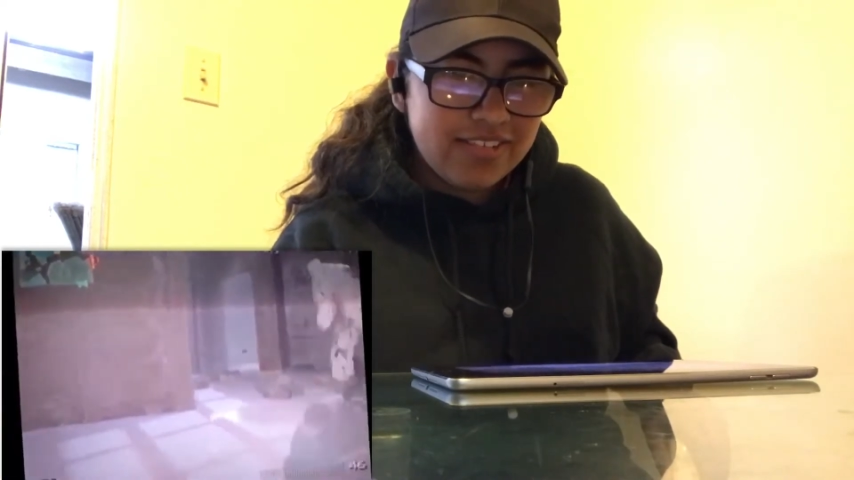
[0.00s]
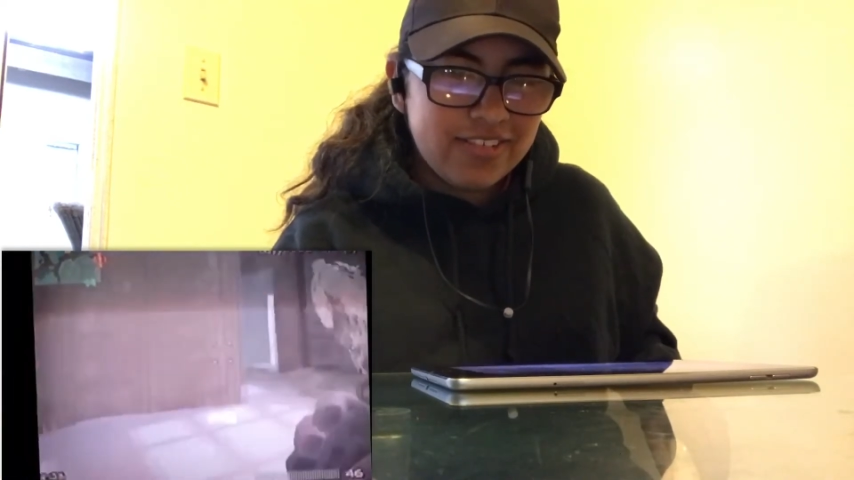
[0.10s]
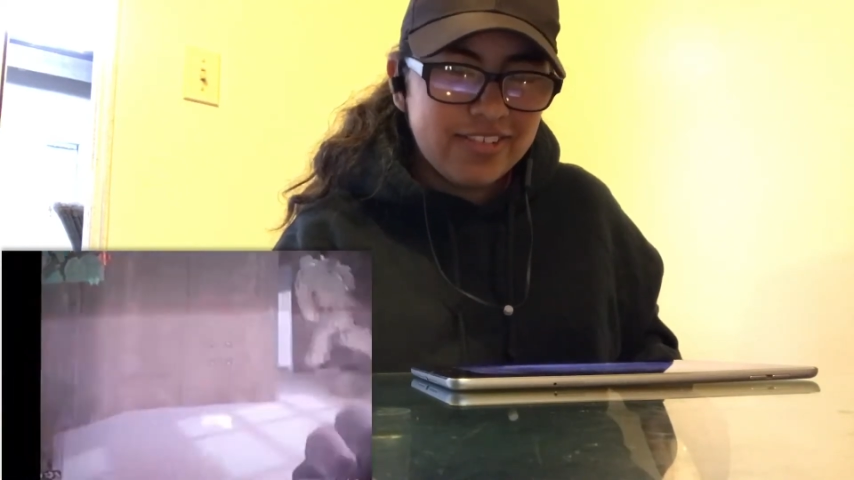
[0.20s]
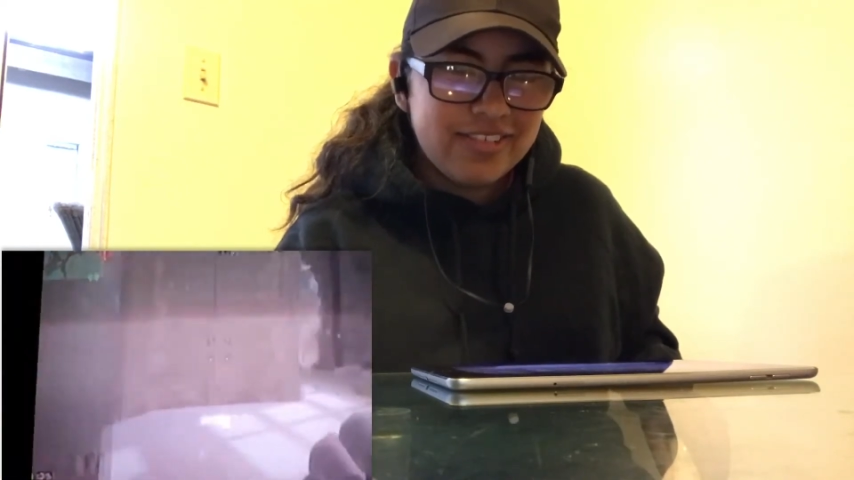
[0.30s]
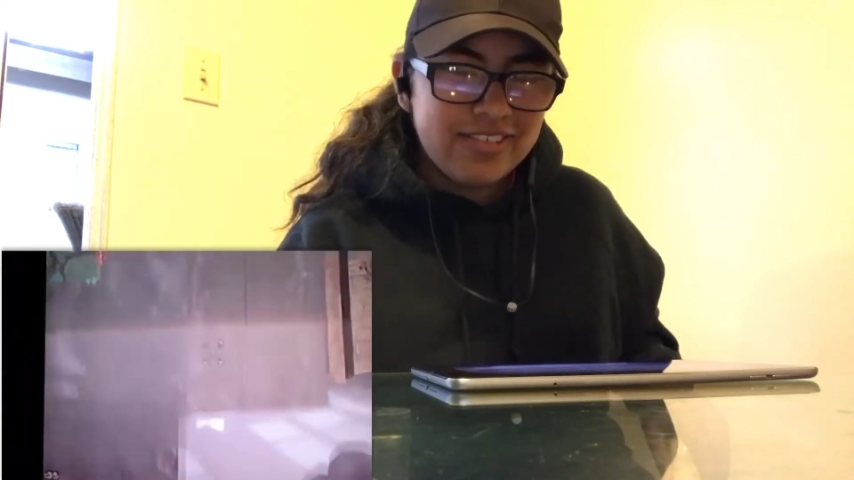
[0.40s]

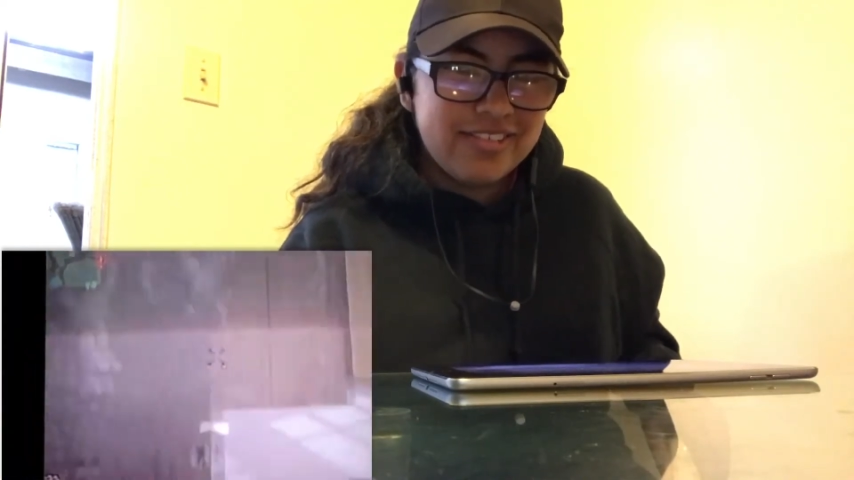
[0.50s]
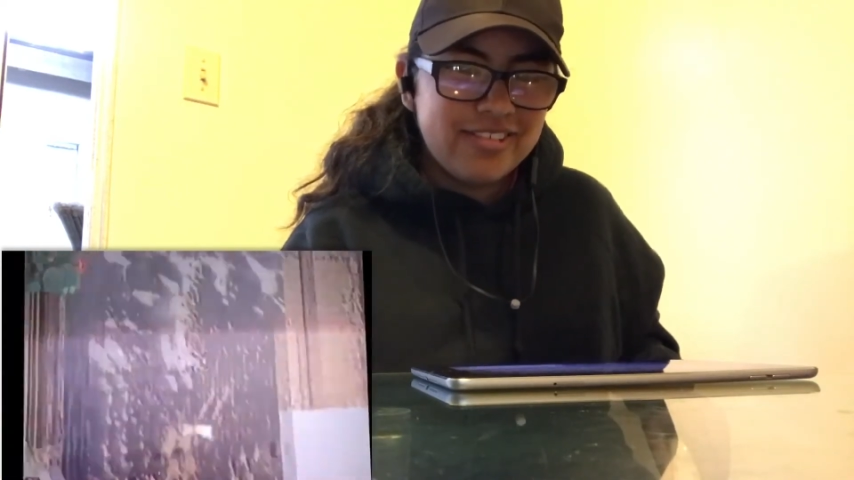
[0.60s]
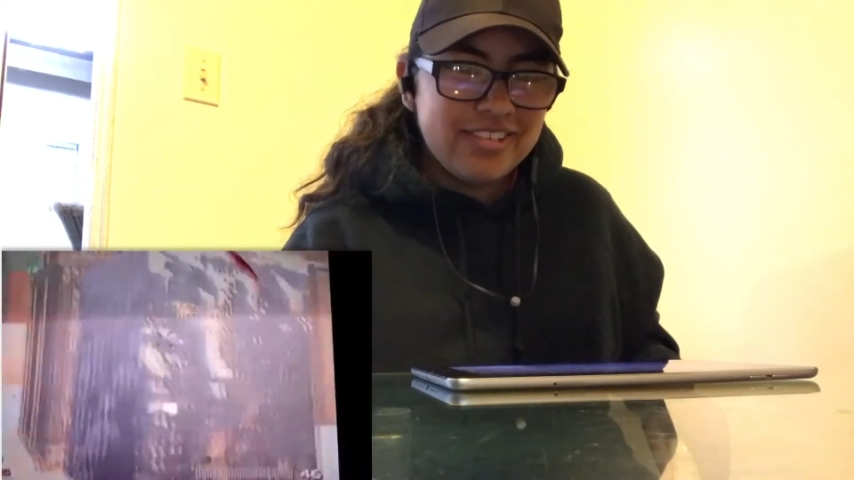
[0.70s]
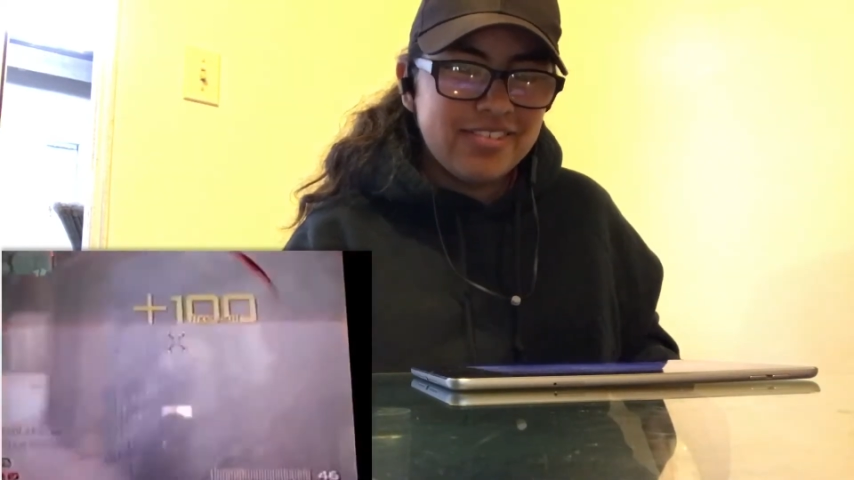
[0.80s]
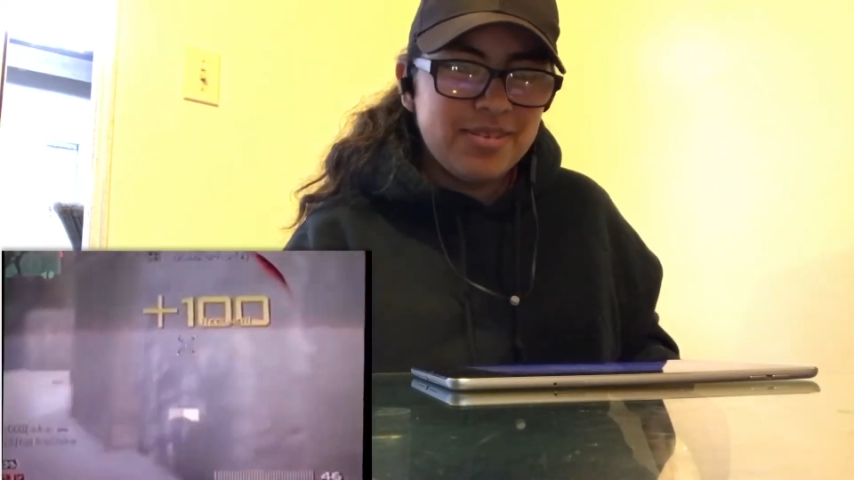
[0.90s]

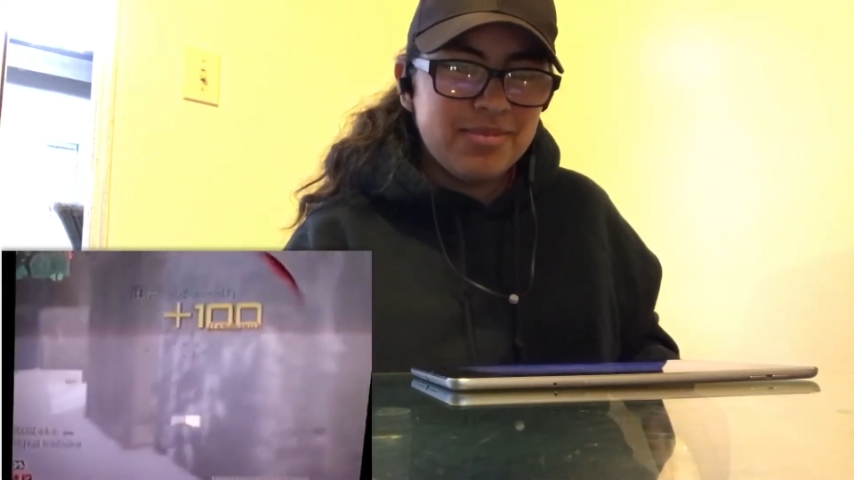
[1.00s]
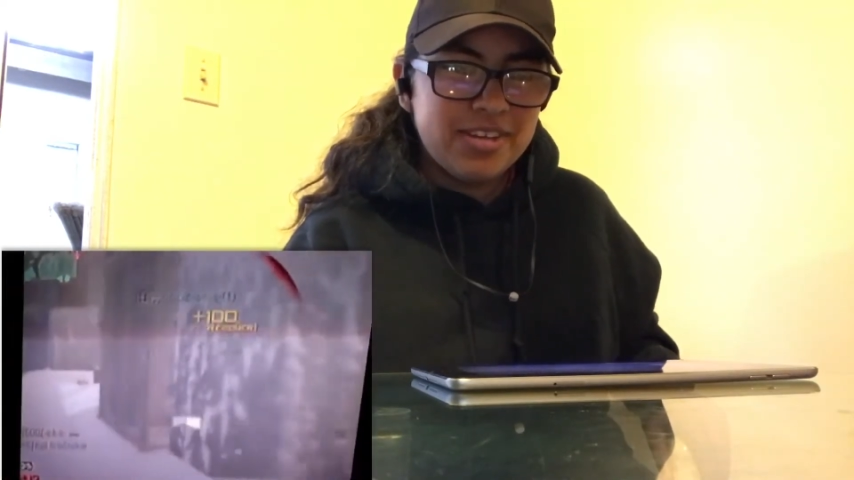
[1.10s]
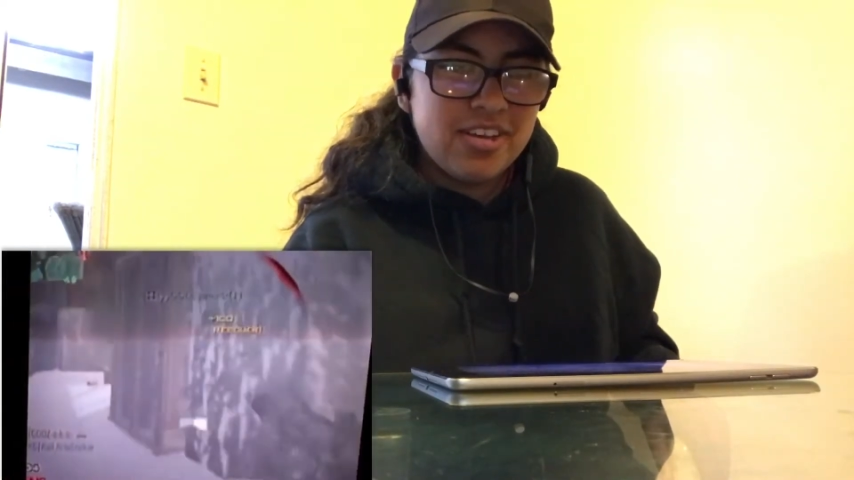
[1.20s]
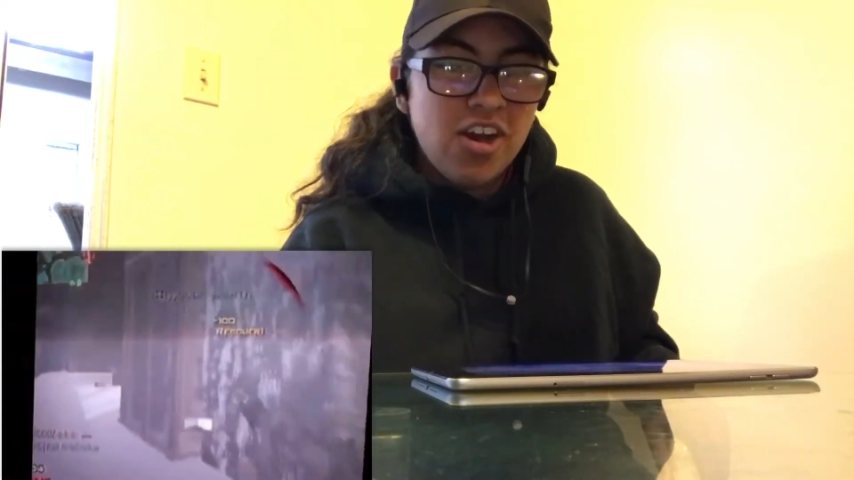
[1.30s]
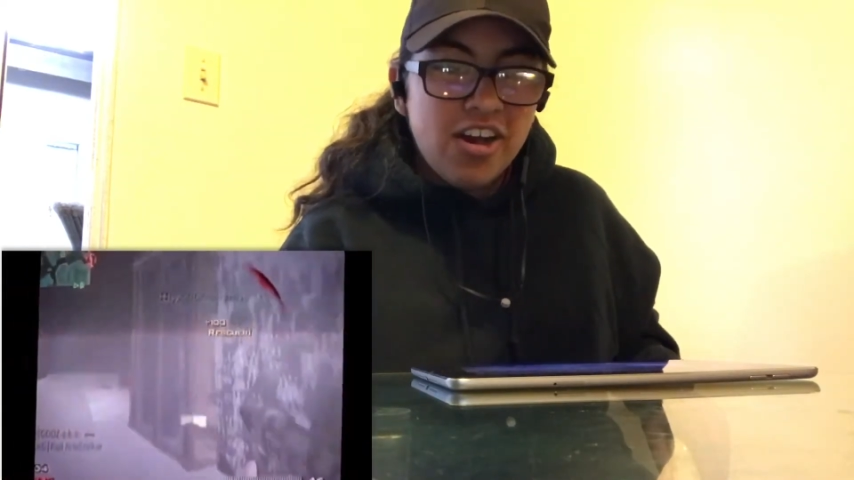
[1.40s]
oh, that would have been.